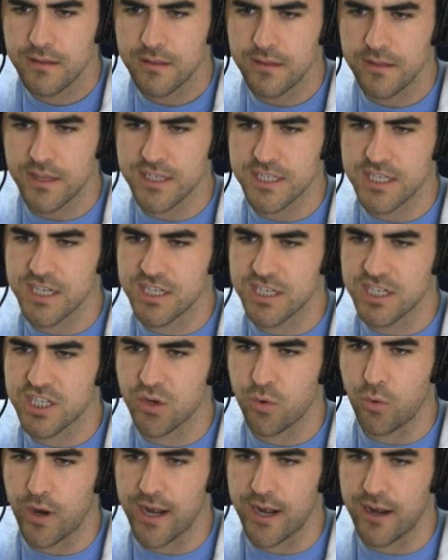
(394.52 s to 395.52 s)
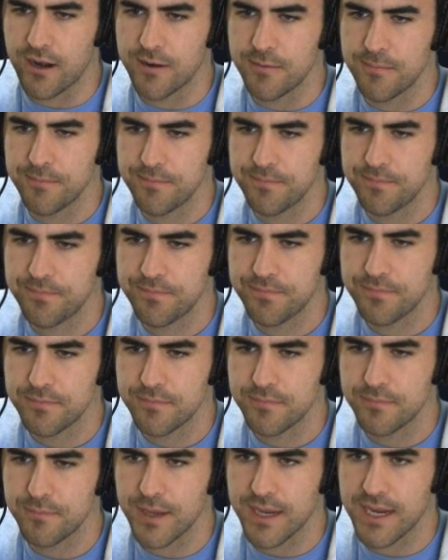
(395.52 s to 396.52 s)
This is a square.
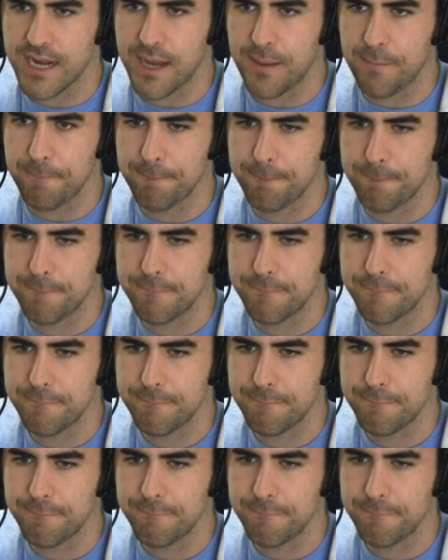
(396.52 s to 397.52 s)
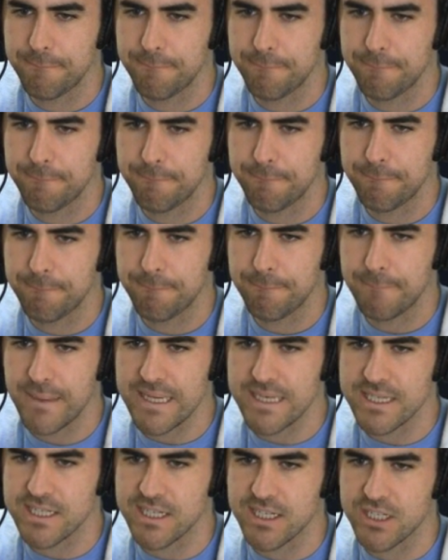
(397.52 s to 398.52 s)
Pick it up. I
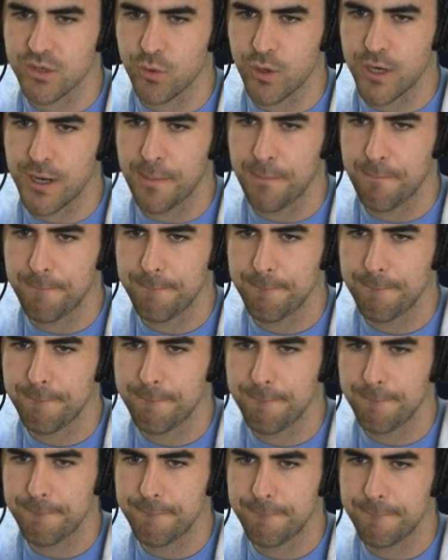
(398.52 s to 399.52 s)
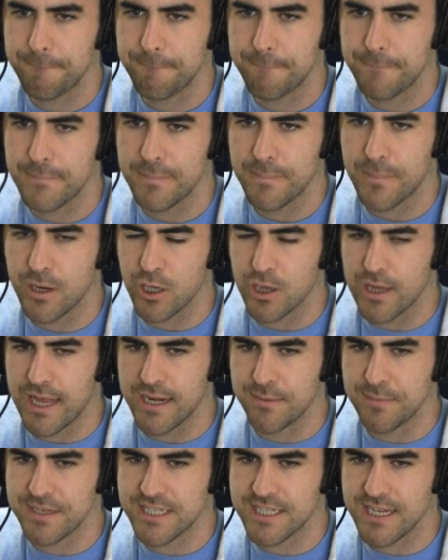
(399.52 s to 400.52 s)
didn't see a square. Are you
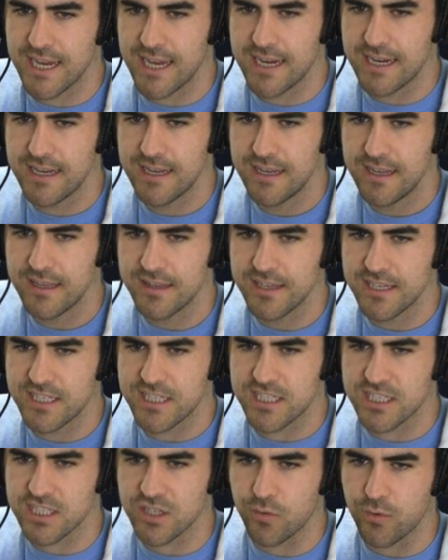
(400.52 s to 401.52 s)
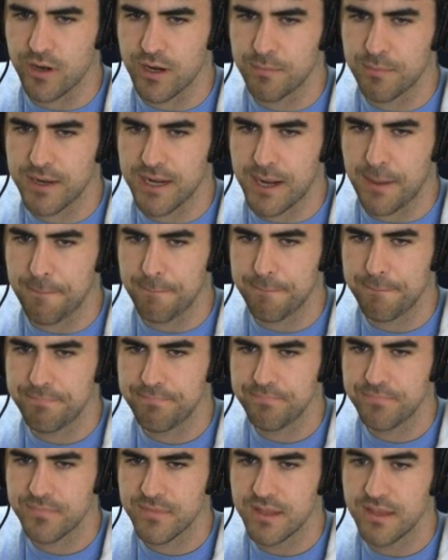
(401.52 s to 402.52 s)
lying to me, son? This is a square. Pick it up.
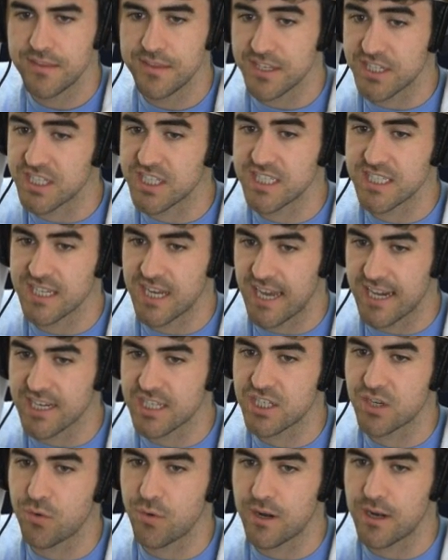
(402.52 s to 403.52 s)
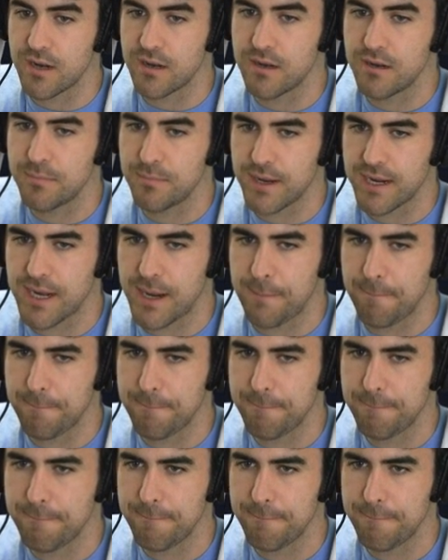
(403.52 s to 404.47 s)
This is not a square. Pick it up.